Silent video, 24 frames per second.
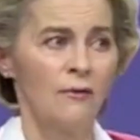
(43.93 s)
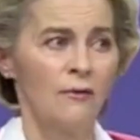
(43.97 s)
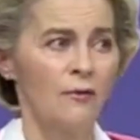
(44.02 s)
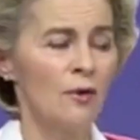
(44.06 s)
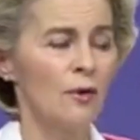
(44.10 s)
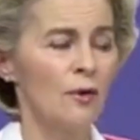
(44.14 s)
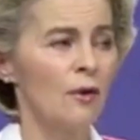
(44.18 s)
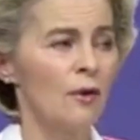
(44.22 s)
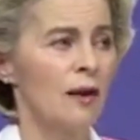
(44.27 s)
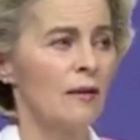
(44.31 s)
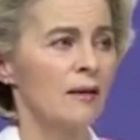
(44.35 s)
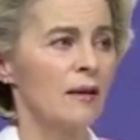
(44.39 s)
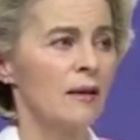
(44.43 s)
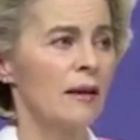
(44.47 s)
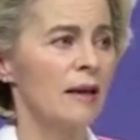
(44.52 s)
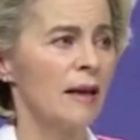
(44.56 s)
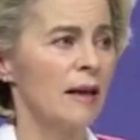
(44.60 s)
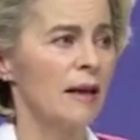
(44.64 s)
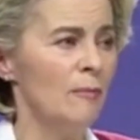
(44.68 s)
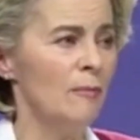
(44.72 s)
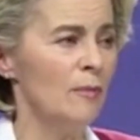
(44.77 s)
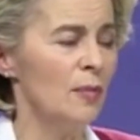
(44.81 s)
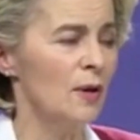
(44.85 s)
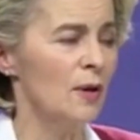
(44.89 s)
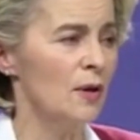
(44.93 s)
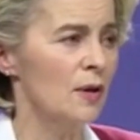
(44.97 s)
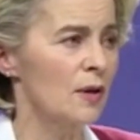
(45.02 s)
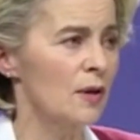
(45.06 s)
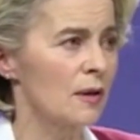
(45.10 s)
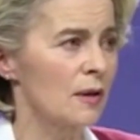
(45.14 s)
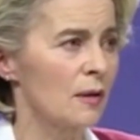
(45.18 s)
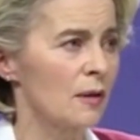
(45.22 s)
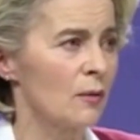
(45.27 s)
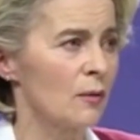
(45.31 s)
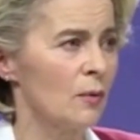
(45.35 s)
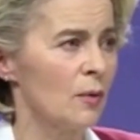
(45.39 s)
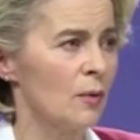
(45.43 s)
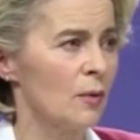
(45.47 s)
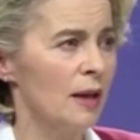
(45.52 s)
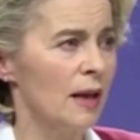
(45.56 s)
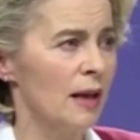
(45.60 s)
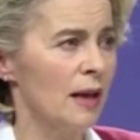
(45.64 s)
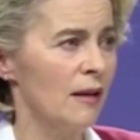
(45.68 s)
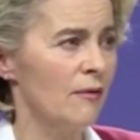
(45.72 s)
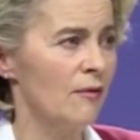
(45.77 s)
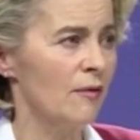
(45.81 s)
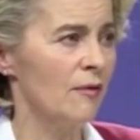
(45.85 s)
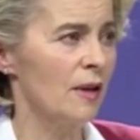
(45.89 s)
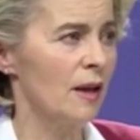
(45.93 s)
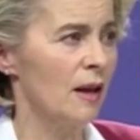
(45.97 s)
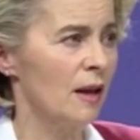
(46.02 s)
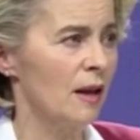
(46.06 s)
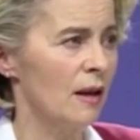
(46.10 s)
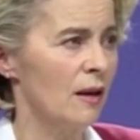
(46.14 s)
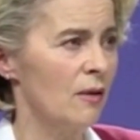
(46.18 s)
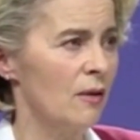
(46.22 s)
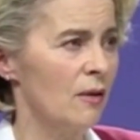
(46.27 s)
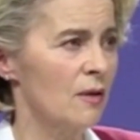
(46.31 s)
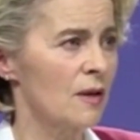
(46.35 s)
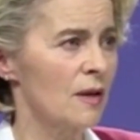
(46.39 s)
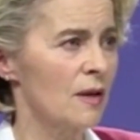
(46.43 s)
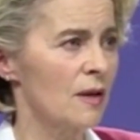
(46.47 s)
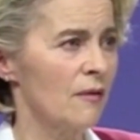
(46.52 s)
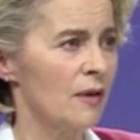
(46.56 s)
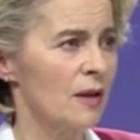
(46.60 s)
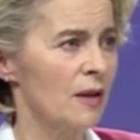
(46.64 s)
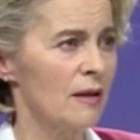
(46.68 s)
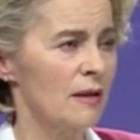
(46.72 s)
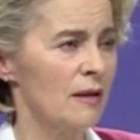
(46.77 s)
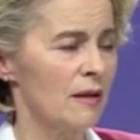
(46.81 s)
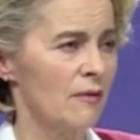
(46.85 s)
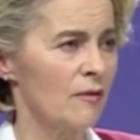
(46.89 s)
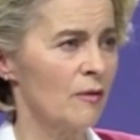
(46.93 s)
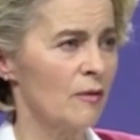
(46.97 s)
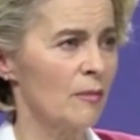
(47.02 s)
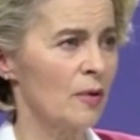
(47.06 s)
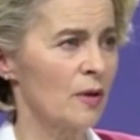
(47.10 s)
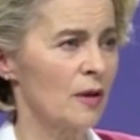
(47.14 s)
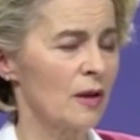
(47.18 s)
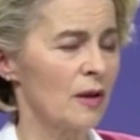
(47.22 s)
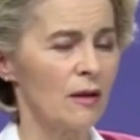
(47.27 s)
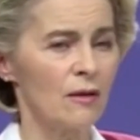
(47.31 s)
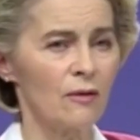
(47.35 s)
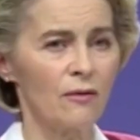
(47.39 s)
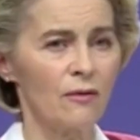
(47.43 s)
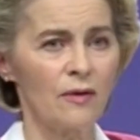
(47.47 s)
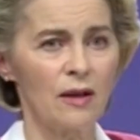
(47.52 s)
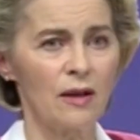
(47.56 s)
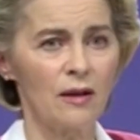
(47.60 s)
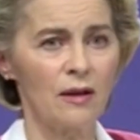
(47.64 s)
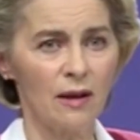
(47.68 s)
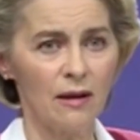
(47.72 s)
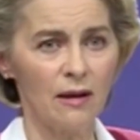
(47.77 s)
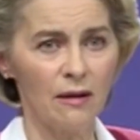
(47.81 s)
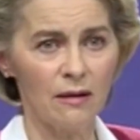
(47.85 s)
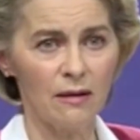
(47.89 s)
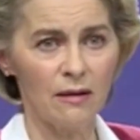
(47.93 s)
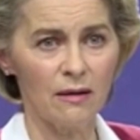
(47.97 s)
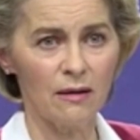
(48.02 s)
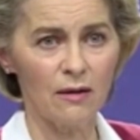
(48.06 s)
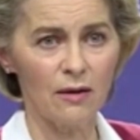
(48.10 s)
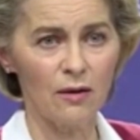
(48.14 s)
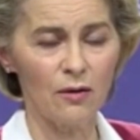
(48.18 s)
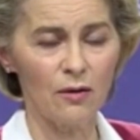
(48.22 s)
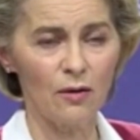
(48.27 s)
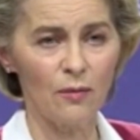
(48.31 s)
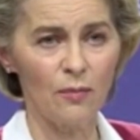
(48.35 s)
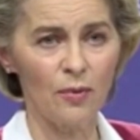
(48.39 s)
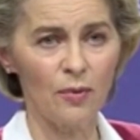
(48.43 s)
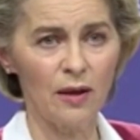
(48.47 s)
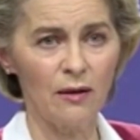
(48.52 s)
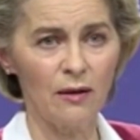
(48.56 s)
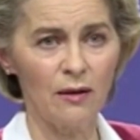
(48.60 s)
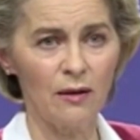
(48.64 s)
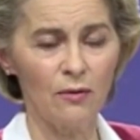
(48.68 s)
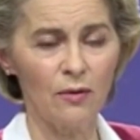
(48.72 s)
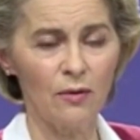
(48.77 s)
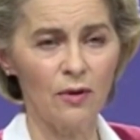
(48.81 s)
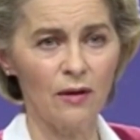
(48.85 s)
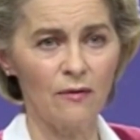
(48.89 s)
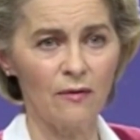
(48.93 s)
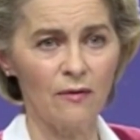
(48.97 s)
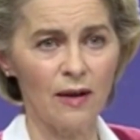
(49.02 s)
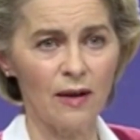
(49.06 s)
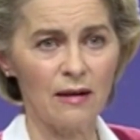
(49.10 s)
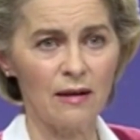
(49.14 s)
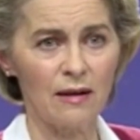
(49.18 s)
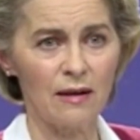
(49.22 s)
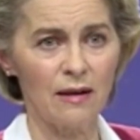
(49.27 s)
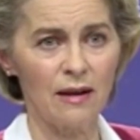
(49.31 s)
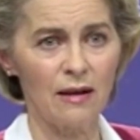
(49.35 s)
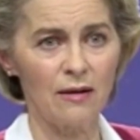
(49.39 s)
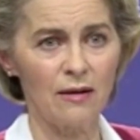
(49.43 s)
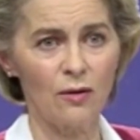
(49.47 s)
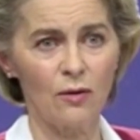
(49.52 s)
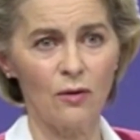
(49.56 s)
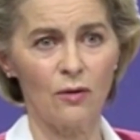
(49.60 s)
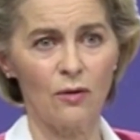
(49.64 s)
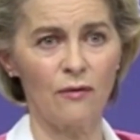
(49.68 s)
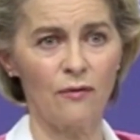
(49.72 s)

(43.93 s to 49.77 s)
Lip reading: If you look at the numbers, we have now 77% of the adults in the European Union vaccinated,